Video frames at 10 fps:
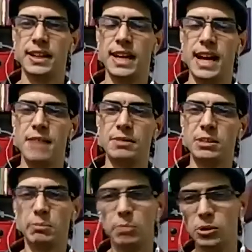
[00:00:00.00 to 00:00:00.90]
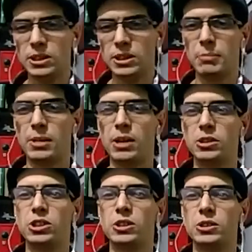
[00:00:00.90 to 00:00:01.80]
I have some books
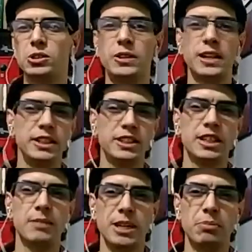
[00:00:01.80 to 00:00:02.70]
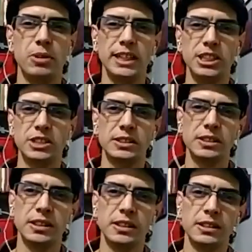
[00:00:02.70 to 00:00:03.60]
about journalistic manipulation,
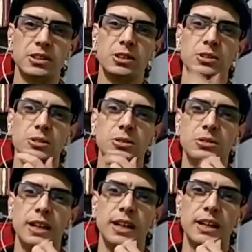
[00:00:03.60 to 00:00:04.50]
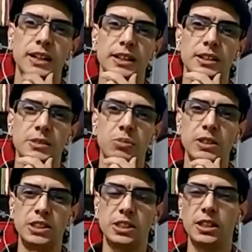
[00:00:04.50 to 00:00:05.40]
so in
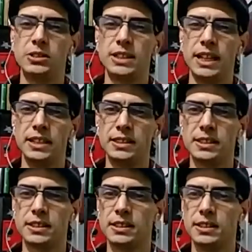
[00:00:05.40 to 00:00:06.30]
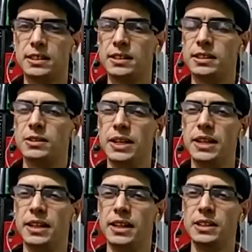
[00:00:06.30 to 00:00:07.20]
political science. But
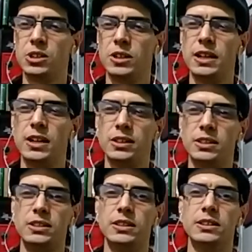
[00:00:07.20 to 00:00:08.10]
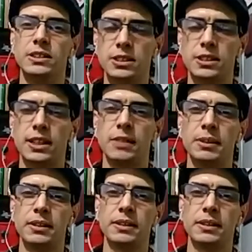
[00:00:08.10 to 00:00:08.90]
I enjoy a lot this STEM.